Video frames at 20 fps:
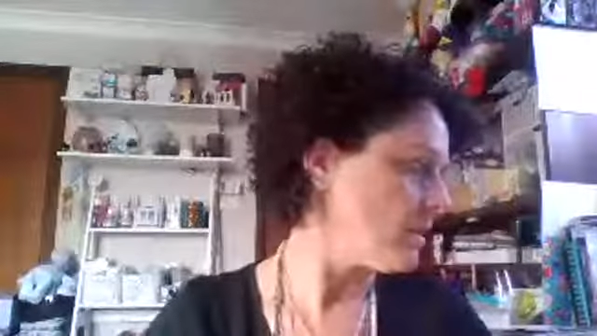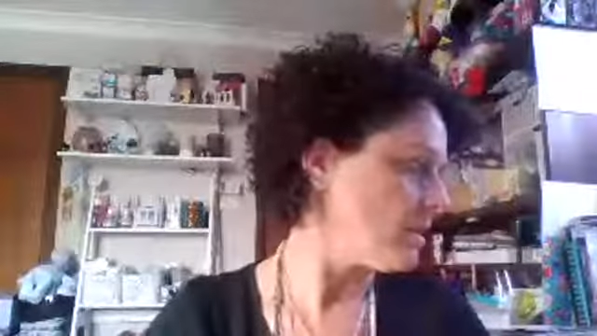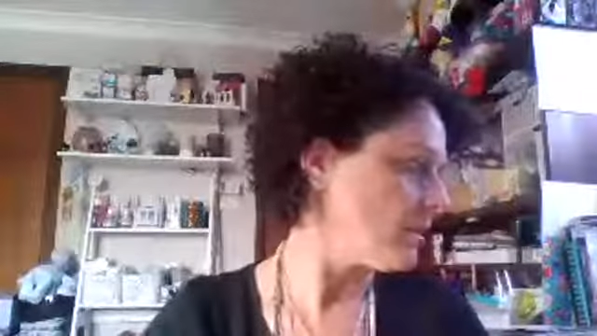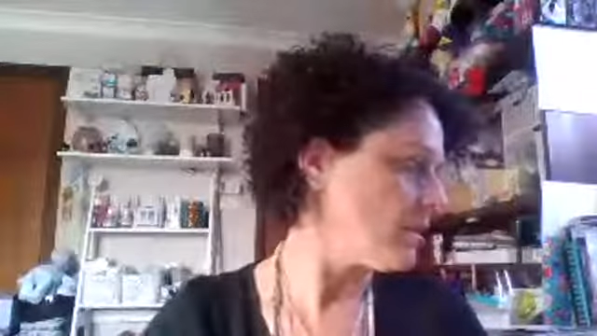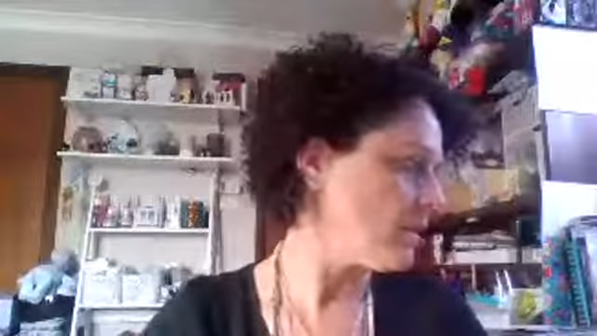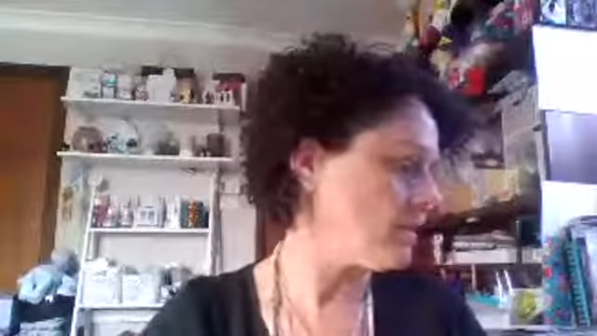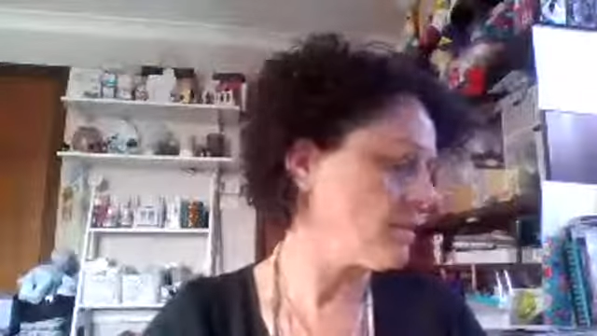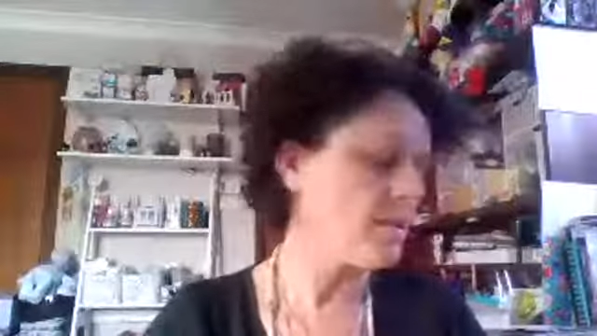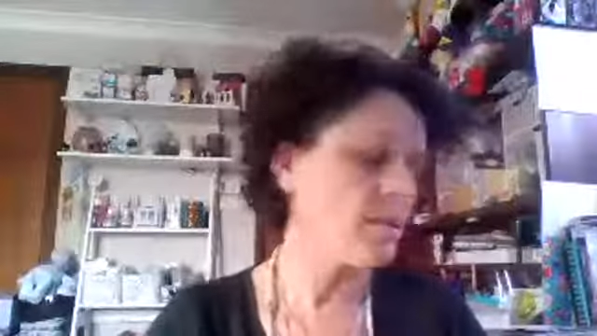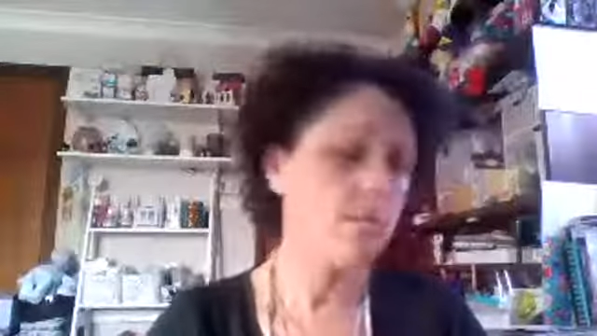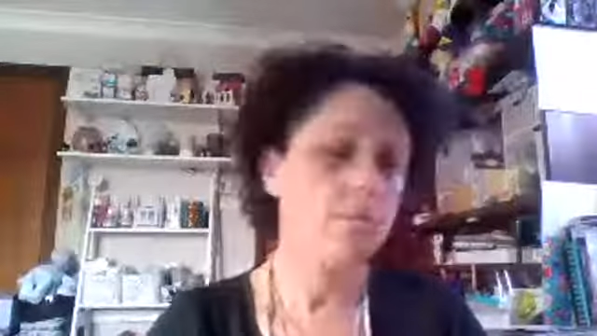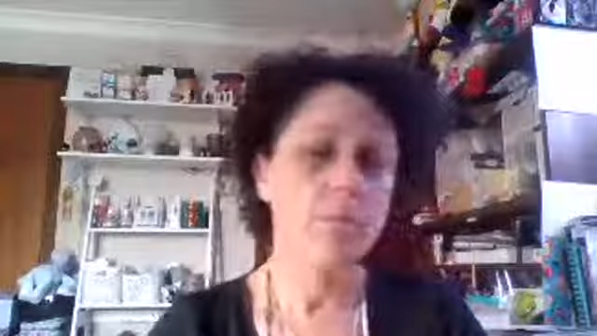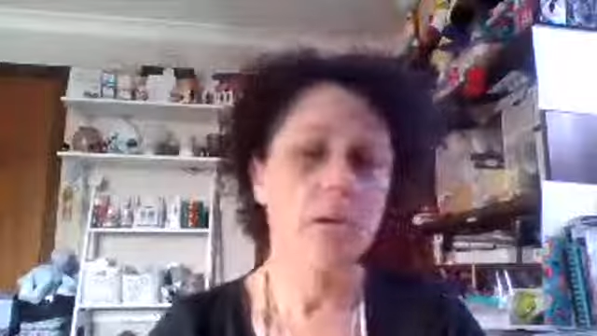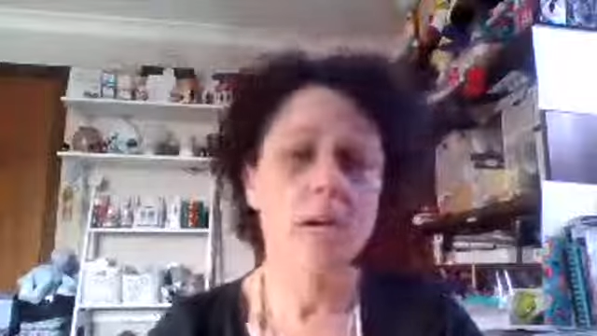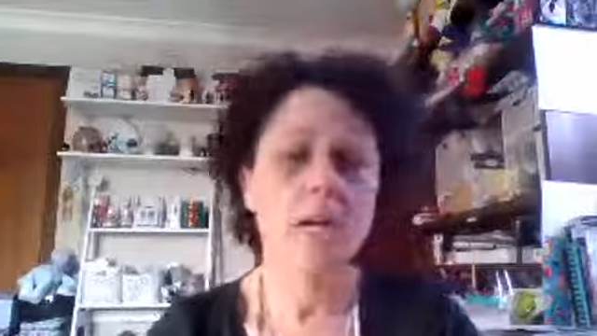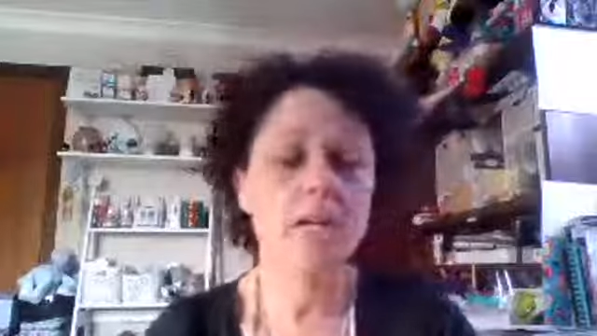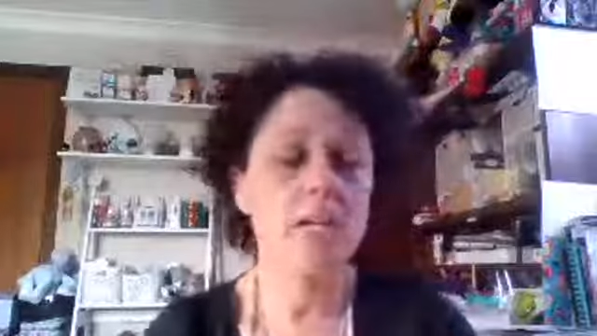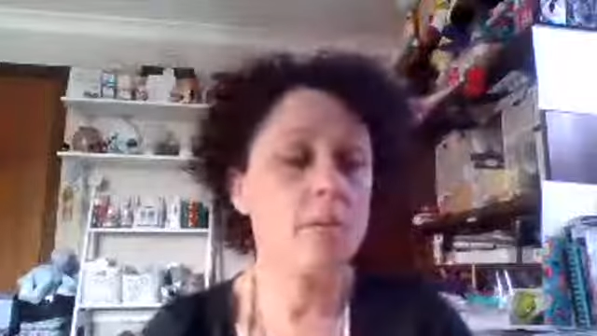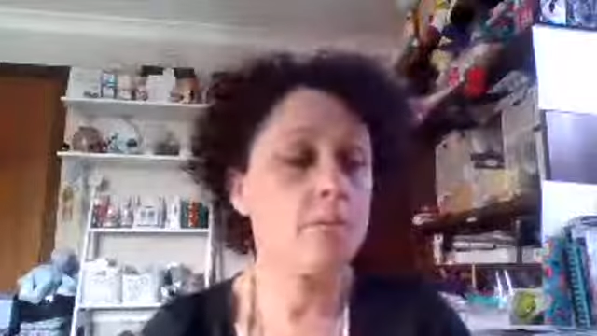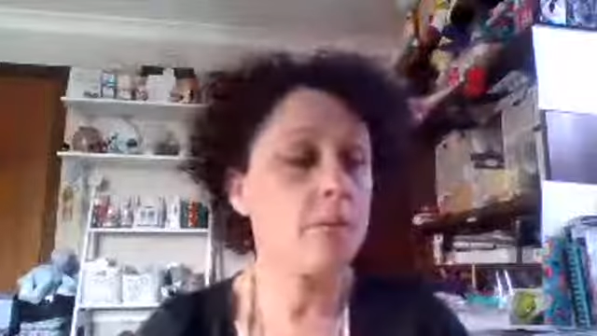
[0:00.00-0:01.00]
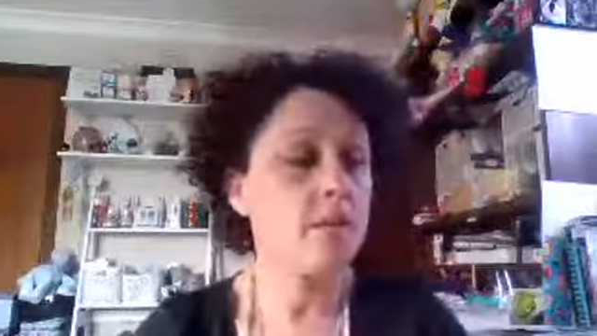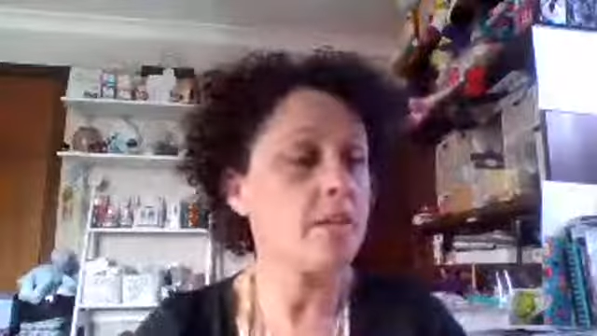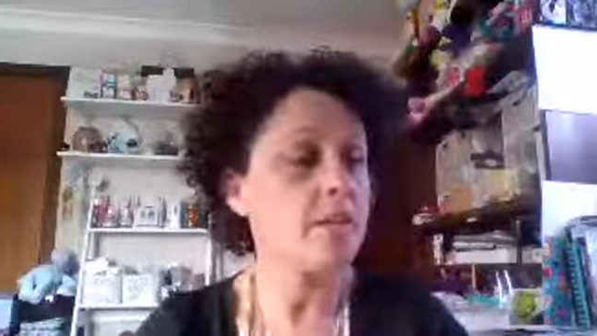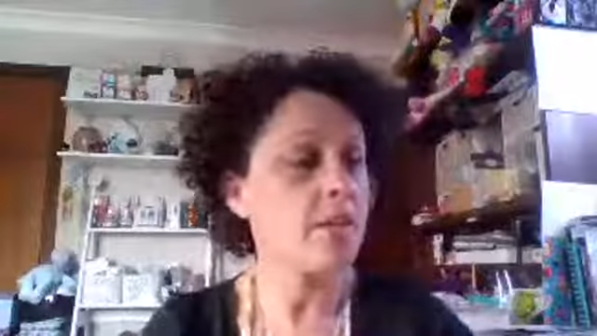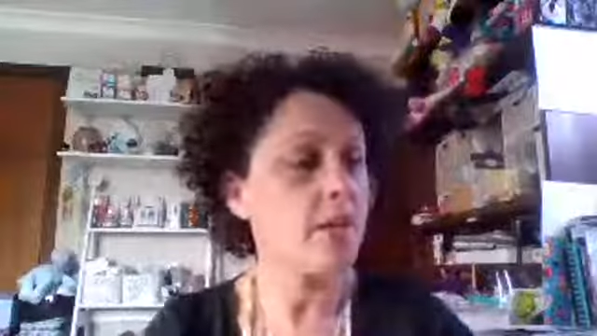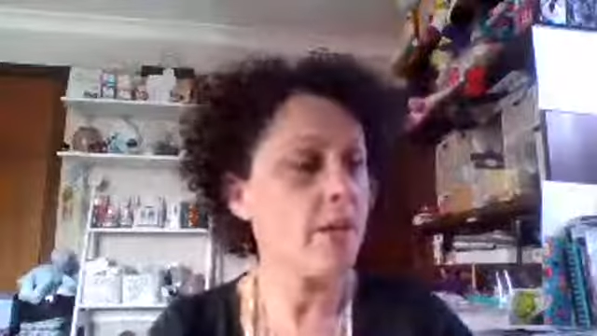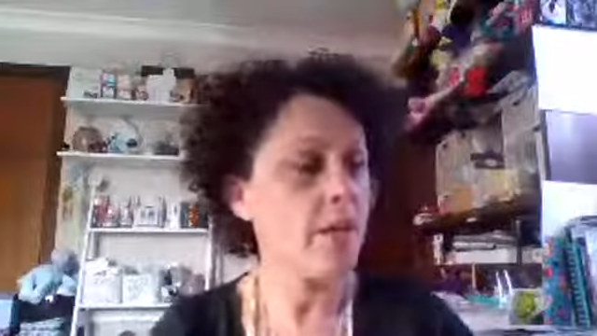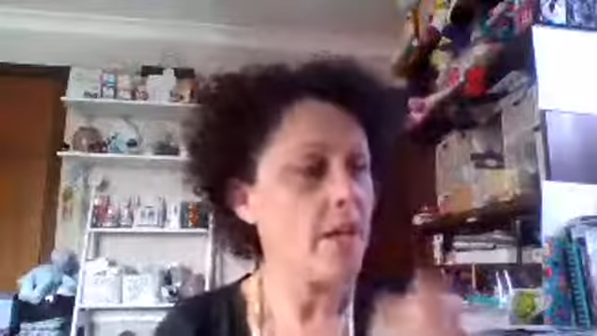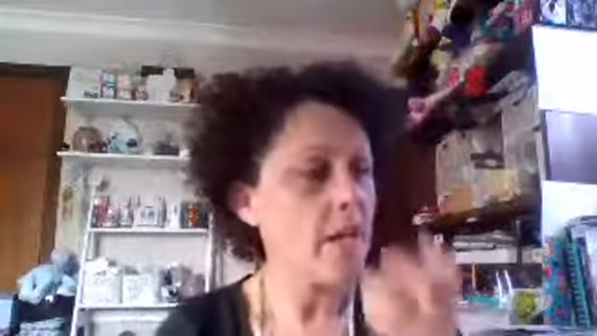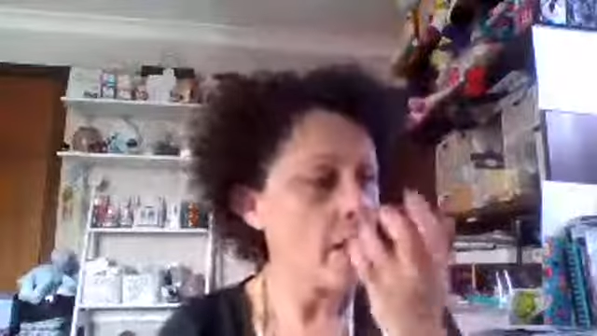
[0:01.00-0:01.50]
and I didn't mark it in my
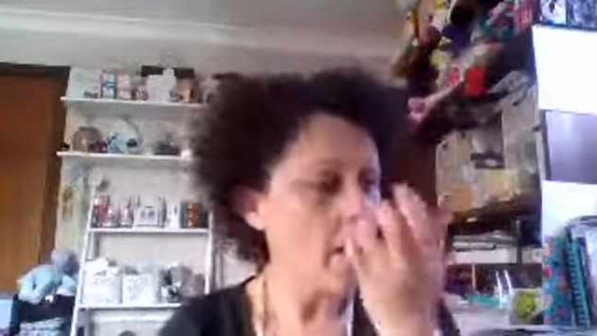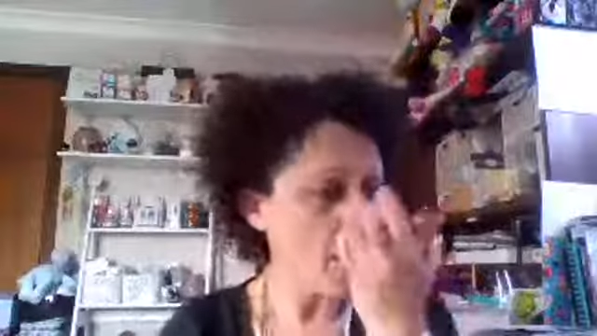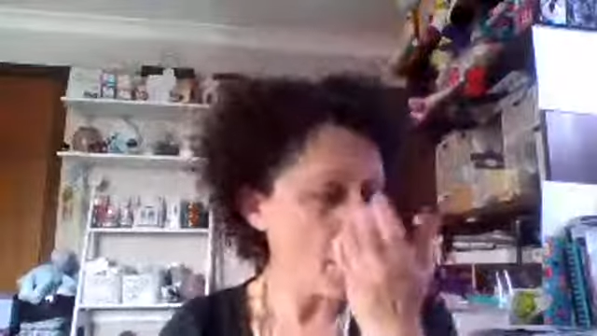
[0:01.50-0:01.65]
diary,